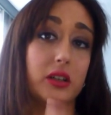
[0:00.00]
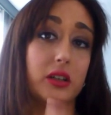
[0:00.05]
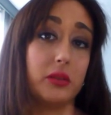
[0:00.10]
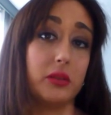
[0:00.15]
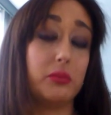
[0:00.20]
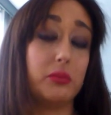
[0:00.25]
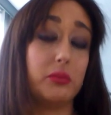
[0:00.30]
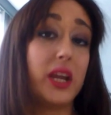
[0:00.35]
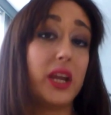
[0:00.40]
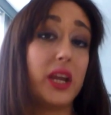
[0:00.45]

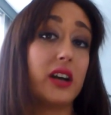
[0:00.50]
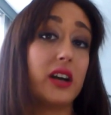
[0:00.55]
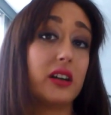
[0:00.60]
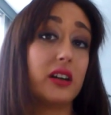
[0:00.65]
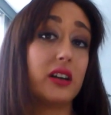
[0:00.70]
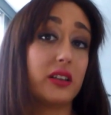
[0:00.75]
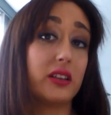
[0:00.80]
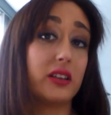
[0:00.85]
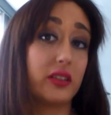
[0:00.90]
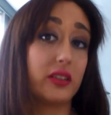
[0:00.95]

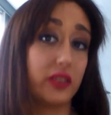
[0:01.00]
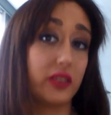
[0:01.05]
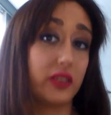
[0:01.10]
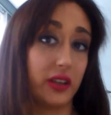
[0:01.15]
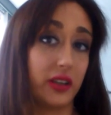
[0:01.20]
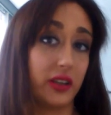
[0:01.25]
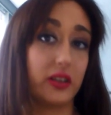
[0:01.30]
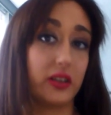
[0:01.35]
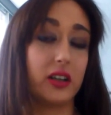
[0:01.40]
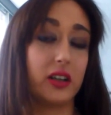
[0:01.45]
male
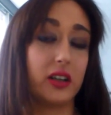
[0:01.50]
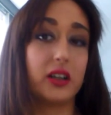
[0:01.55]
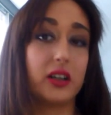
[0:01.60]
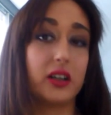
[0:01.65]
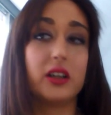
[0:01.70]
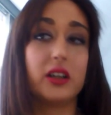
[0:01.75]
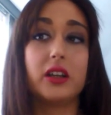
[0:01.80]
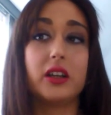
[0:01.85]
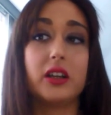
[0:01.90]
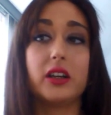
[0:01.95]
singular,
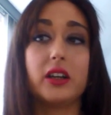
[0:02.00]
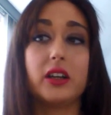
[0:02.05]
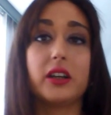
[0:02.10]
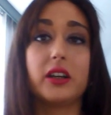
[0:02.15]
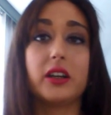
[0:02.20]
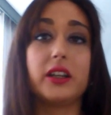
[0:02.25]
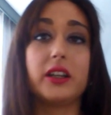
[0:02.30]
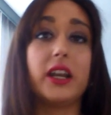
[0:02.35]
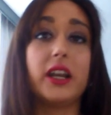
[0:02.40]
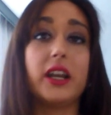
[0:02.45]

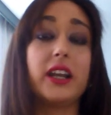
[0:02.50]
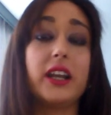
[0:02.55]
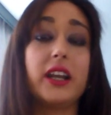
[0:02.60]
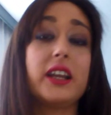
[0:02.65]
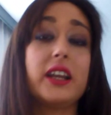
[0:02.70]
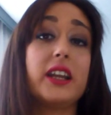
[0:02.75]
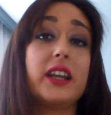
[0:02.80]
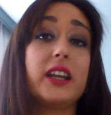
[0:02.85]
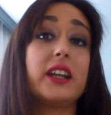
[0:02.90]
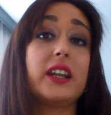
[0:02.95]
the
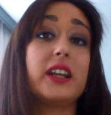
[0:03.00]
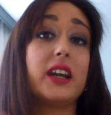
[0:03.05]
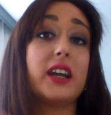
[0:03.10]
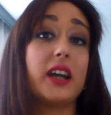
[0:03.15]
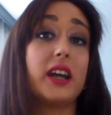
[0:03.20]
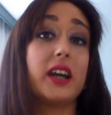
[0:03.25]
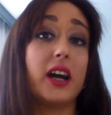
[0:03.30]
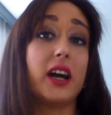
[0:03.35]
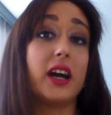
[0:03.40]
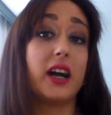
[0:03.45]
ending in
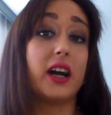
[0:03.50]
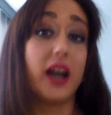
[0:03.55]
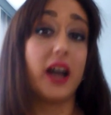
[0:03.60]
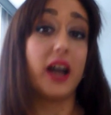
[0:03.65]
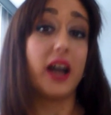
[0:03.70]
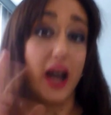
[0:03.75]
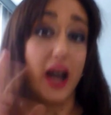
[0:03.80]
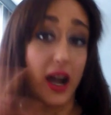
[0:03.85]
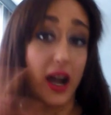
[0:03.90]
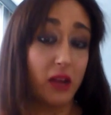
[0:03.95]

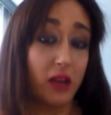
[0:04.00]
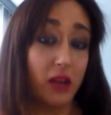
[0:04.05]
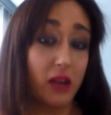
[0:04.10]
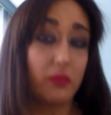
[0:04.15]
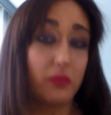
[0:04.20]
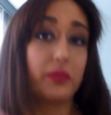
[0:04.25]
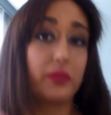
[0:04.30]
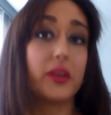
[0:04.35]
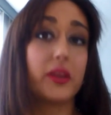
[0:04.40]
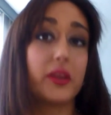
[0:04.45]
a
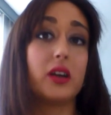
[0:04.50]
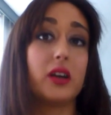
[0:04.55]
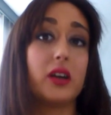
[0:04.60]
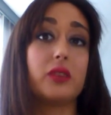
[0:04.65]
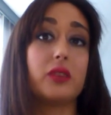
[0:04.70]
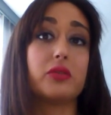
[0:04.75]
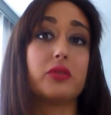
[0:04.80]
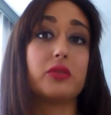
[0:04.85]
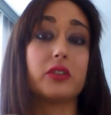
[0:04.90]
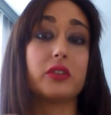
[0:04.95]

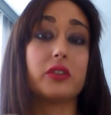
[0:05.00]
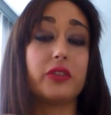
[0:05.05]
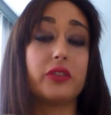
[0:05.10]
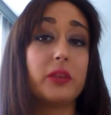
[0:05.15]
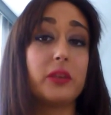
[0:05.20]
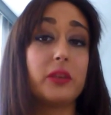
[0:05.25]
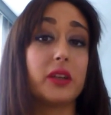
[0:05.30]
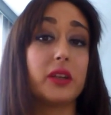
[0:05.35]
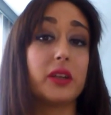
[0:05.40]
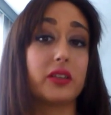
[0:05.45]
for the
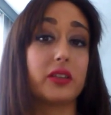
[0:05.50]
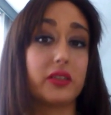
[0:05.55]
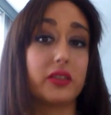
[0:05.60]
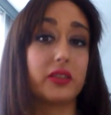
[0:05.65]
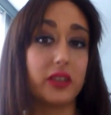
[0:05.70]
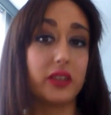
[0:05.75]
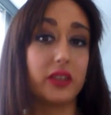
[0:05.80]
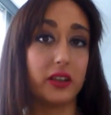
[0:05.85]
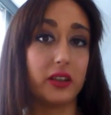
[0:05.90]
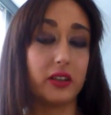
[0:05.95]
female
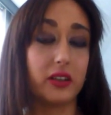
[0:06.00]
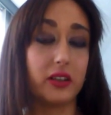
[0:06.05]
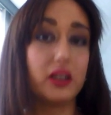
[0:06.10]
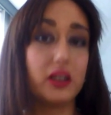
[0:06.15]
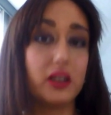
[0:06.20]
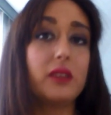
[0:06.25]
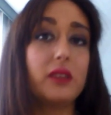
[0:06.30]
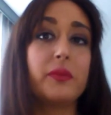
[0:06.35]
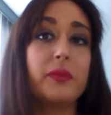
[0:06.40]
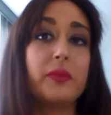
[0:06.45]

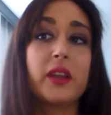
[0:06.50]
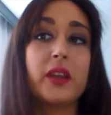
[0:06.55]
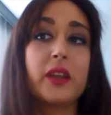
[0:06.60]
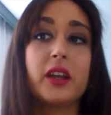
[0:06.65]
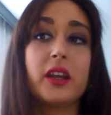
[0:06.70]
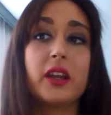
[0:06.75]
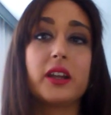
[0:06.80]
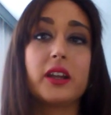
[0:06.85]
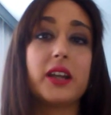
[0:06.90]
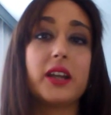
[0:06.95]
singular,
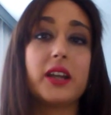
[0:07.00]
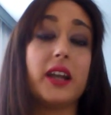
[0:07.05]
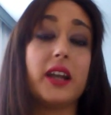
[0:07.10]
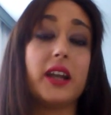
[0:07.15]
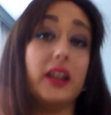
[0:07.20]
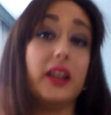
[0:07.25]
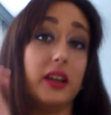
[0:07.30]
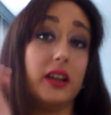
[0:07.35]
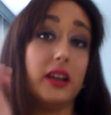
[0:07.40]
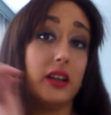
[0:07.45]

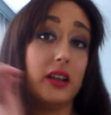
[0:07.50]
then